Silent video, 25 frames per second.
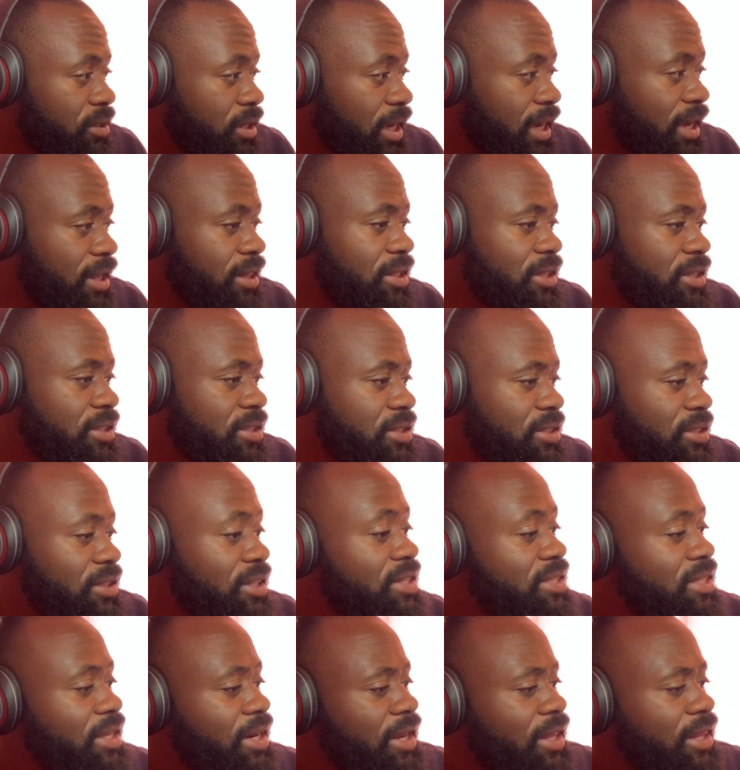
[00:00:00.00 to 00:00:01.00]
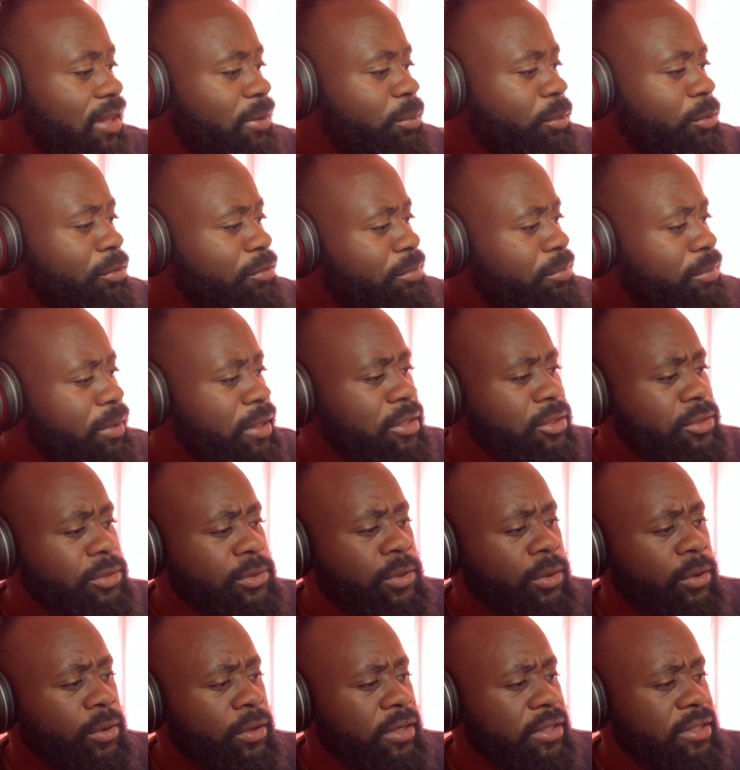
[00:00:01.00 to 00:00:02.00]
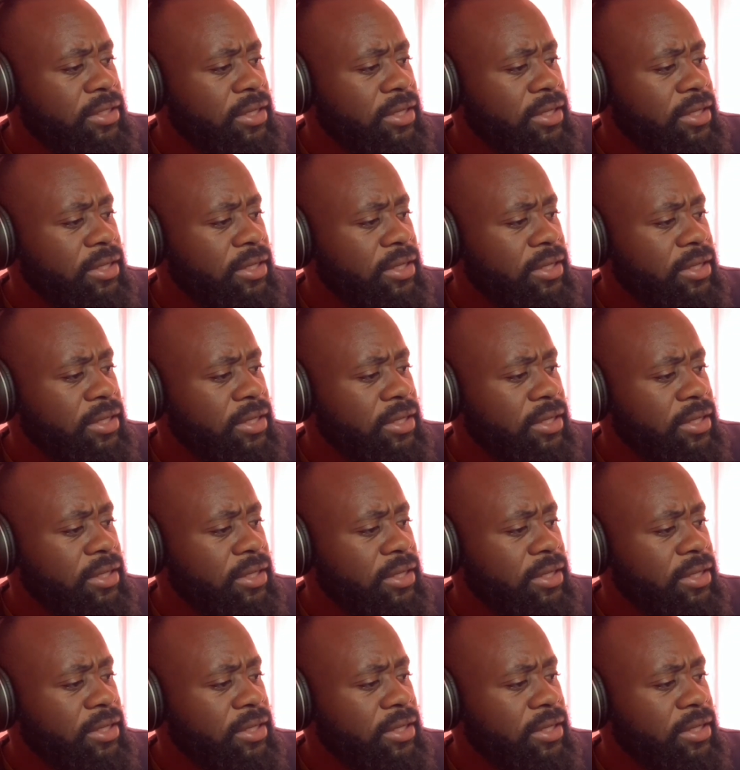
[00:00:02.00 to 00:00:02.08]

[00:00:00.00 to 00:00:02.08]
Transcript: And there's another movement called